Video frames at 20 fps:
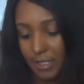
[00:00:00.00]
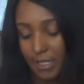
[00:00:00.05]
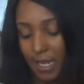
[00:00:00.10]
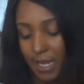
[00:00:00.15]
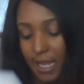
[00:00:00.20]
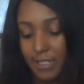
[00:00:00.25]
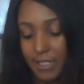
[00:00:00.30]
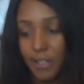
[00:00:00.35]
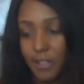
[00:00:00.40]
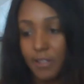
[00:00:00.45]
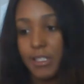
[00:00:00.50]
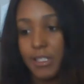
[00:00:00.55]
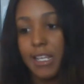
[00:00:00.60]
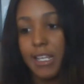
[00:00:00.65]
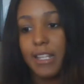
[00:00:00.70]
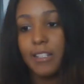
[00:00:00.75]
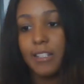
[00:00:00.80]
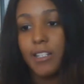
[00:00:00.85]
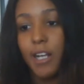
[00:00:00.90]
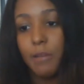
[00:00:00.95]
So see,
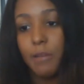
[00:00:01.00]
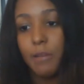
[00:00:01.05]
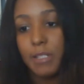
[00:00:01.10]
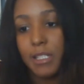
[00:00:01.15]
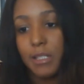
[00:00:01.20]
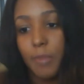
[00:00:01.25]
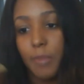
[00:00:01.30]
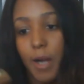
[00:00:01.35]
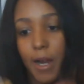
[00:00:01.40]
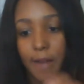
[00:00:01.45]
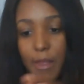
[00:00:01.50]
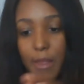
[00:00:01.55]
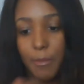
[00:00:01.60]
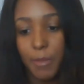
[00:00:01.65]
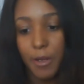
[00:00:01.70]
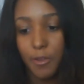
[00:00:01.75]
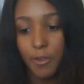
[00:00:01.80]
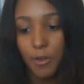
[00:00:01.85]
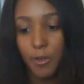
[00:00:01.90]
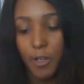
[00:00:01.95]
Tarte was smart. They put a little
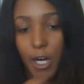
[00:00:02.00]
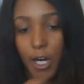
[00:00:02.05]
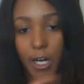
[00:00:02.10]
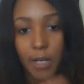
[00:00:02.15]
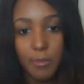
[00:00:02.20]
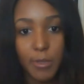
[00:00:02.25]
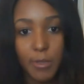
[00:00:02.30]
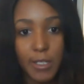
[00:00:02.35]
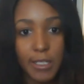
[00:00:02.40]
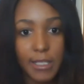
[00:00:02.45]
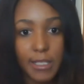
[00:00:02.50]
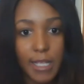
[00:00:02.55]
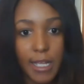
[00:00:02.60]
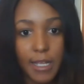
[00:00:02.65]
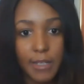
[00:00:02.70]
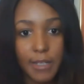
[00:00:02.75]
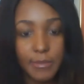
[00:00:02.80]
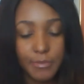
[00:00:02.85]
cardboard thing.